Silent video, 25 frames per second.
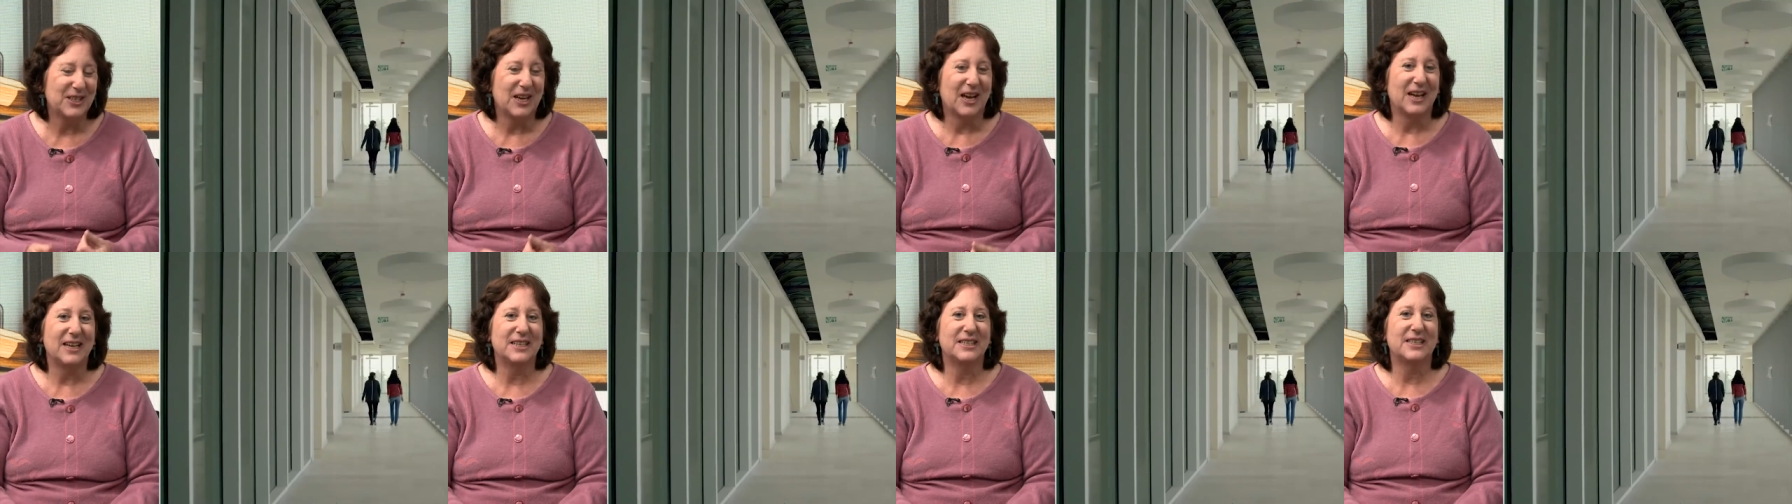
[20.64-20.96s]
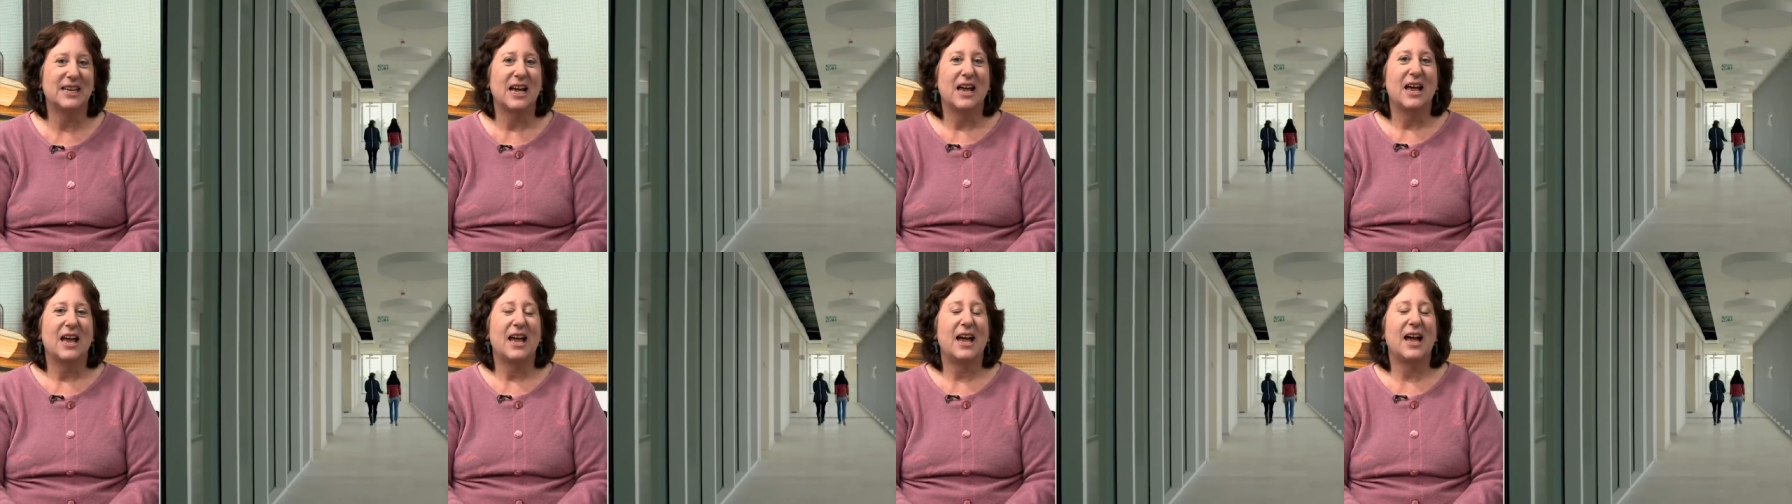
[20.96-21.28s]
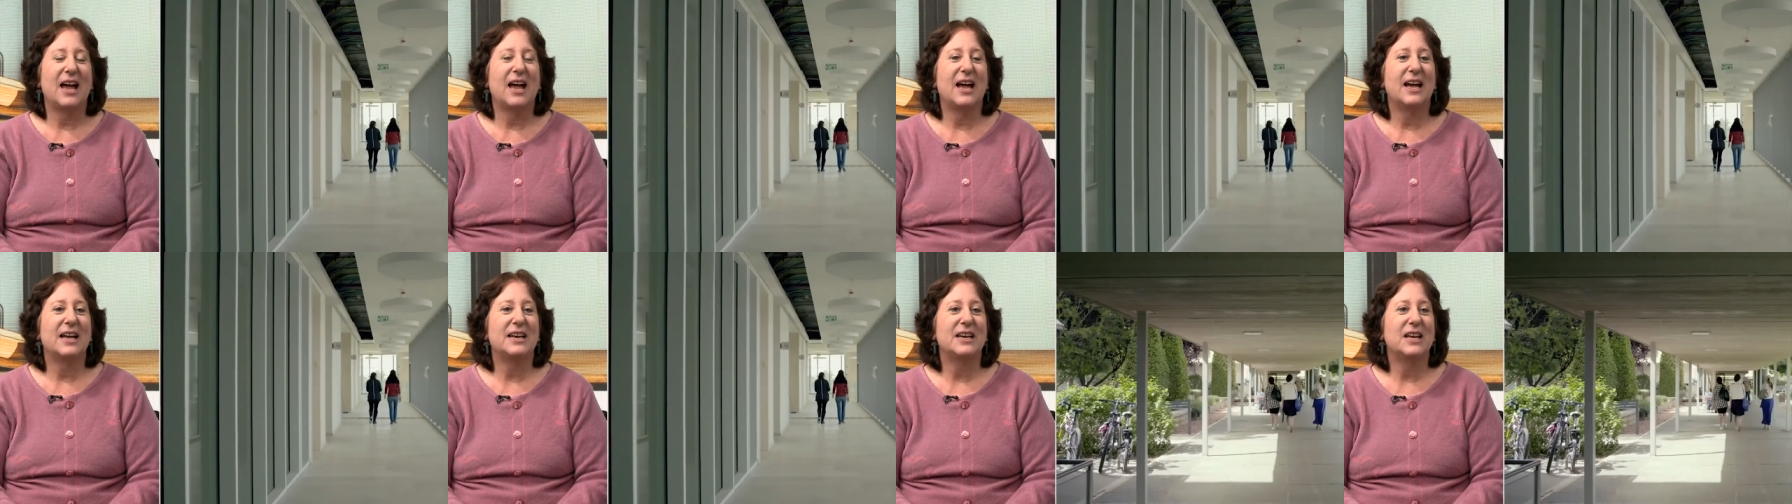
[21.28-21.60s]
sides.
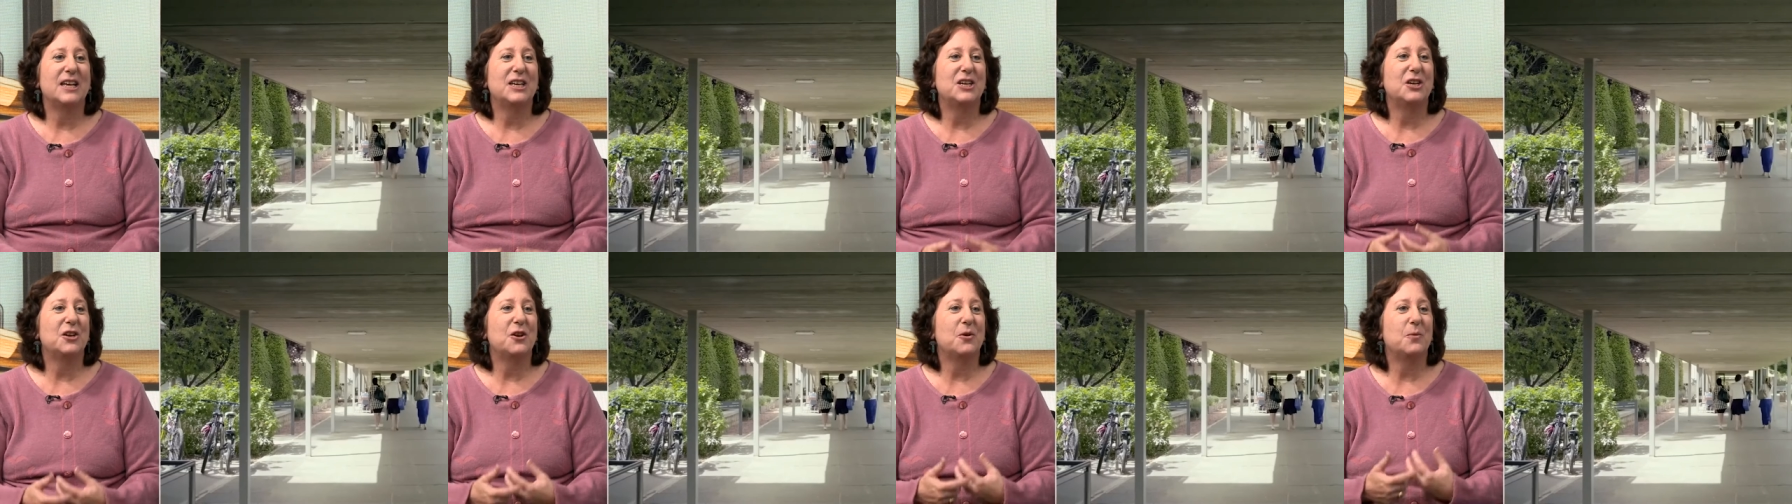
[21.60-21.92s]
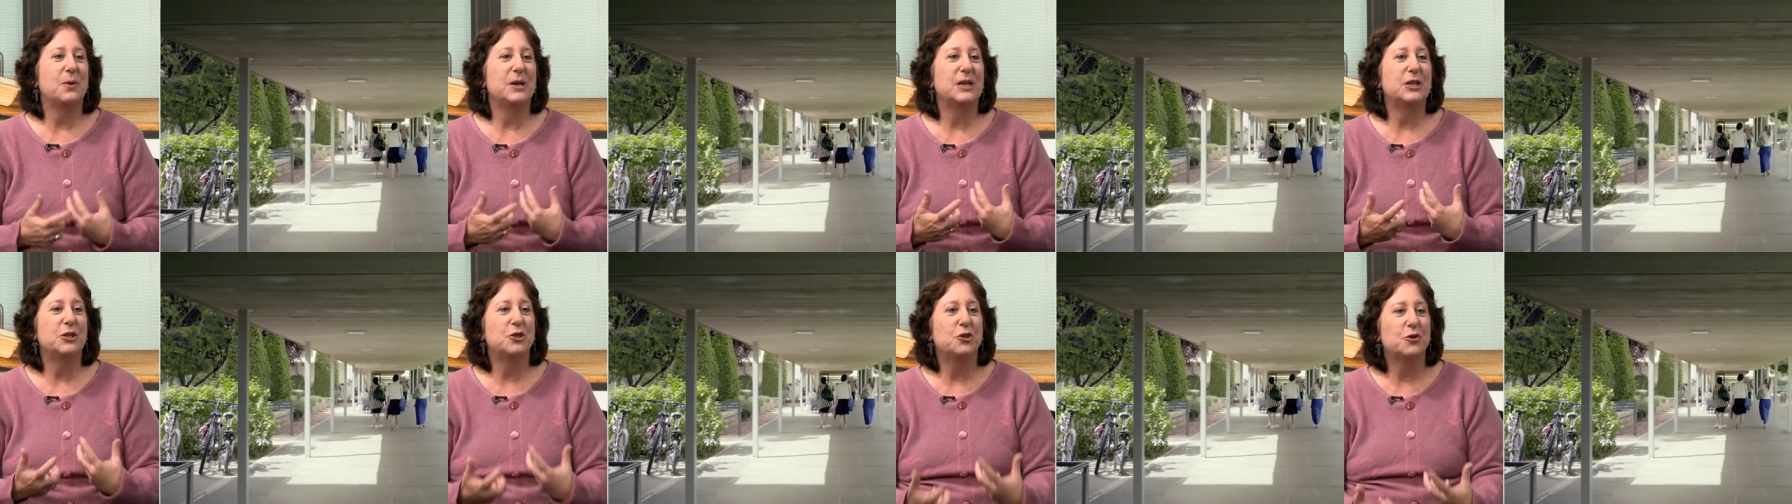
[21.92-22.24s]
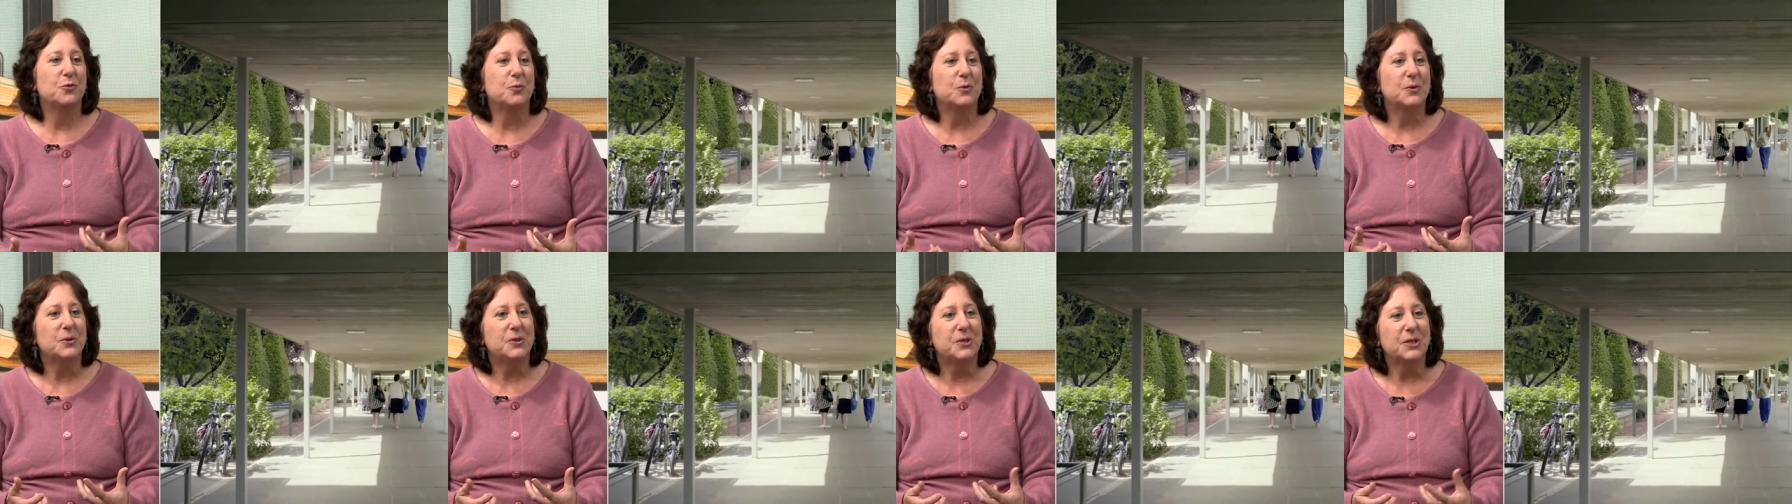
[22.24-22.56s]
And, you know,
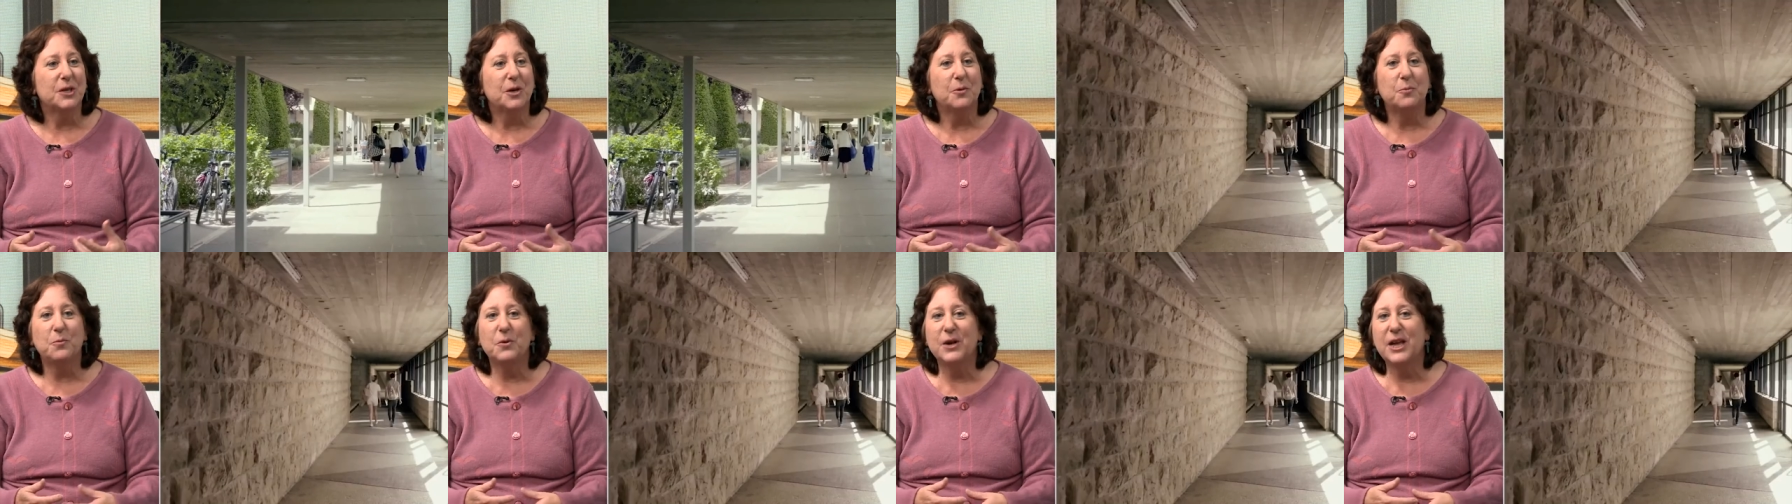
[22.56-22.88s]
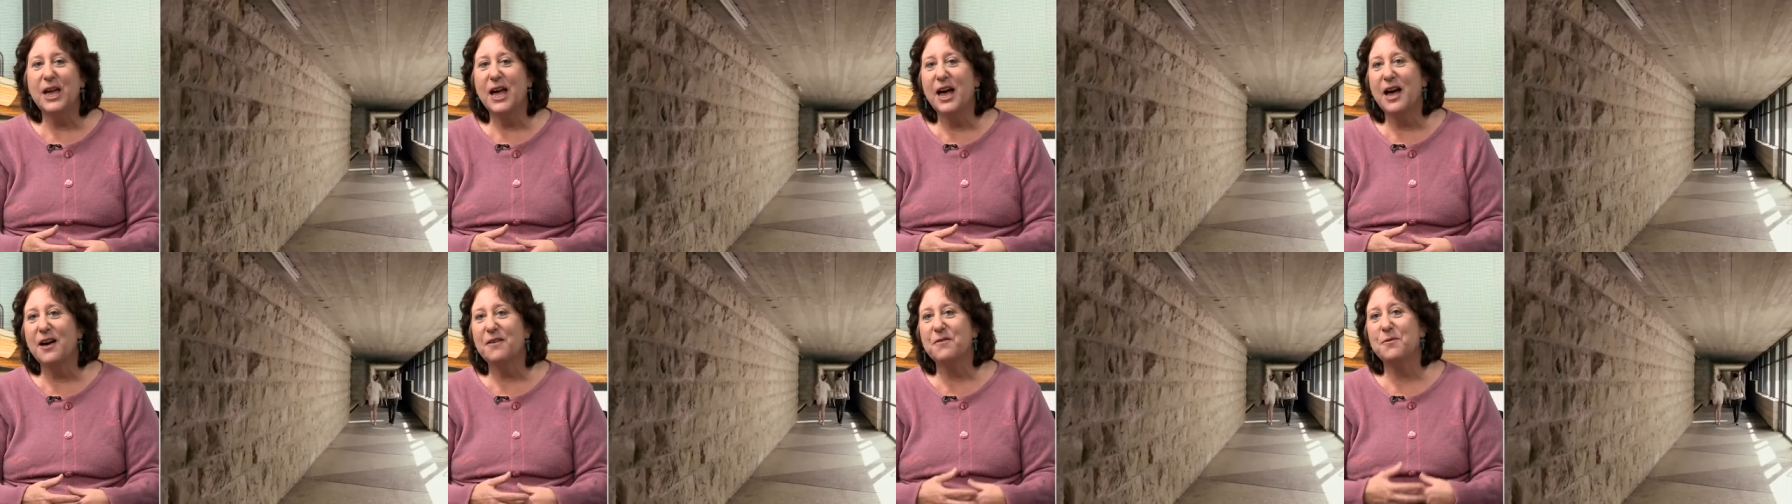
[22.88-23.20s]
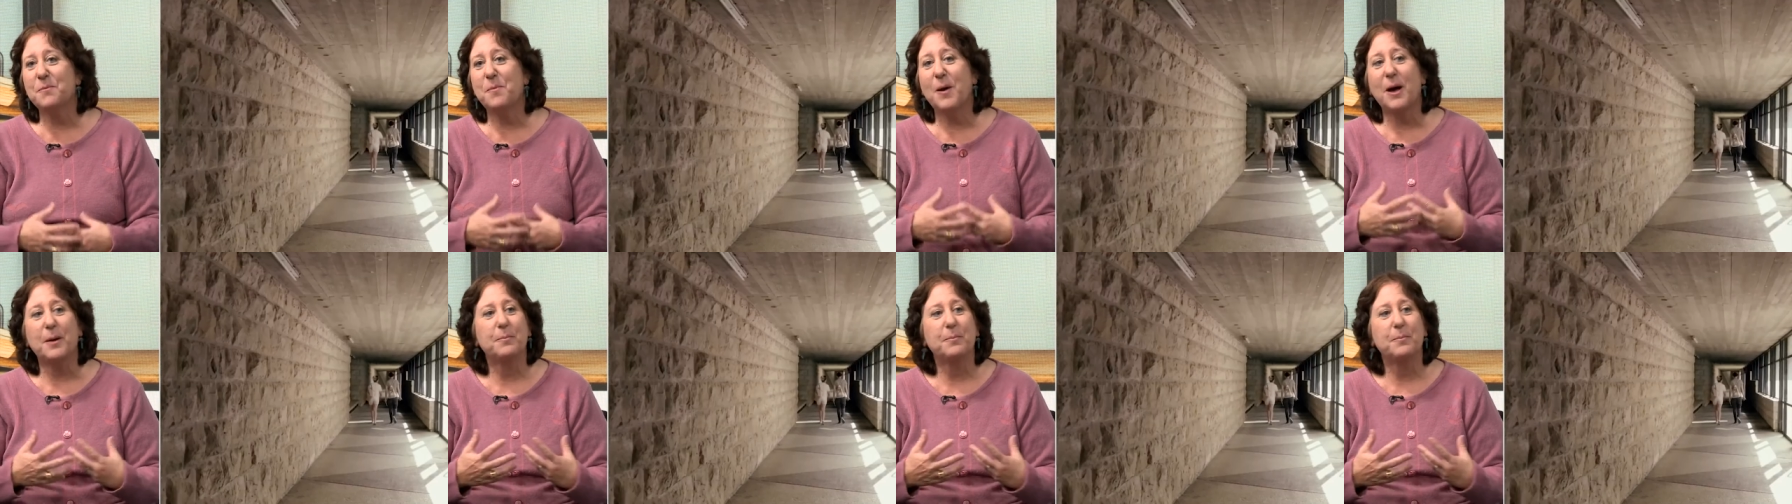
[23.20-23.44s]
in Jerusalem, we have a